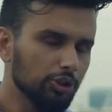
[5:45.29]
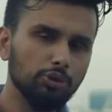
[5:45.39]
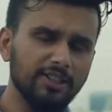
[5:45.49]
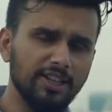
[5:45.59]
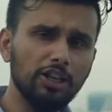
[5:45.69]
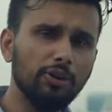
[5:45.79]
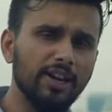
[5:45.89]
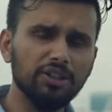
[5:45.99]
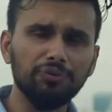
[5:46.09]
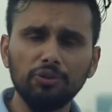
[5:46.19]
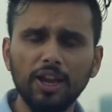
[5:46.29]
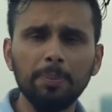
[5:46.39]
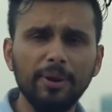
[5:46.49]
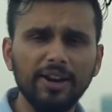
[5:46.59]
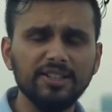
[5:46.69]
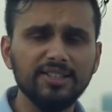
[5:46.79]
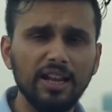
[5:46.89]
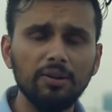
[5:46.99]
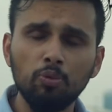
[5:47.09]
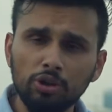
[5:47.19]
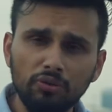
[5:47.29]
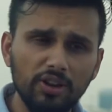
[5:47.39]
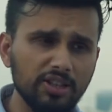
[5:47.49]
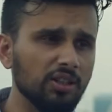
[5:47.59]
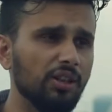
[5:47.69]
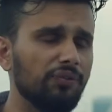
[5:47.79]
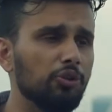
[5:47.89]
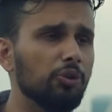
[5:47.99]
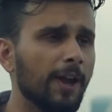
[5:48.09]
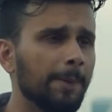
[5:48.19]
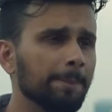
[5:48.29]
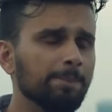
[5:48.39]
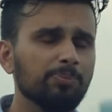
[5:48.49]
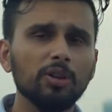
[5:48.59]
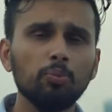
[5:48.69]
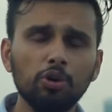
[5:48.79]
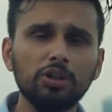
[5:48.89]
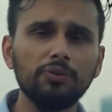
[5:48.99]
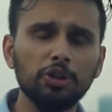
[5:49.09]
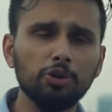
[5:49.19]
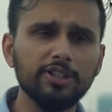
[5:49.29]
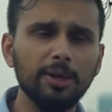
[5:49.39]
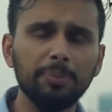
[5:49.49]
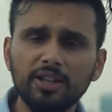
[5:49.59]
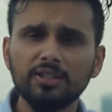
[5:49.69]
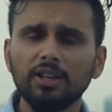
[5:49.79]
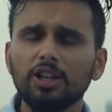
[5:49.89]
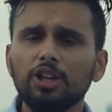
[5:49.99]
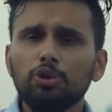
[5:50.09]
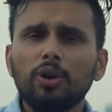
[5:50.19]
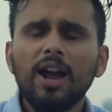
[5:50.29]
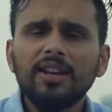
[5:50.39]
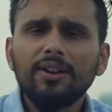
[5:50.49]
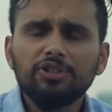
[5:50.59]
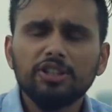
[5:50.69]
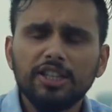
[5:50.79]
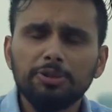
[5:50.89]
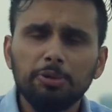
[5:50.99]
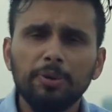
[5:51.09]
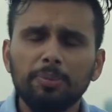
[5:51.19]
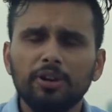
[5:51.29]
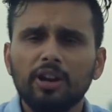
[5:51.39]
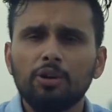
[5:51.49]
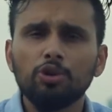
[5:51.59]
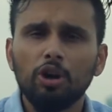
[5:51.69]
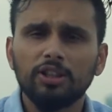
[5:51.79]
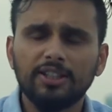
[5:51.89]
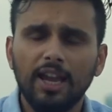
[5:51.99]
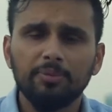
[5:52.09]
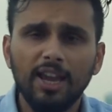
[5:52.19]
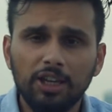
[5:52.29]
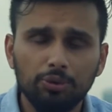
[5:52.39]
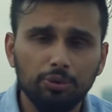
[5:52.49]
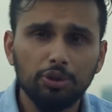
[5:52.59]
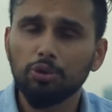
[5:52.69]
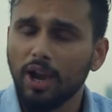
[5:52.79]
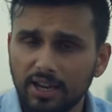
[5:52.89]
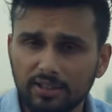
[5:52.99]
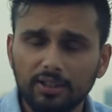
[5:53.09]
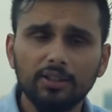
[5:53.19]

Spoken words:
So I tell you guys, if you can practice self-motivation, if you can motivate yourself, because you can't have successful people around you all the time, can you? You can't.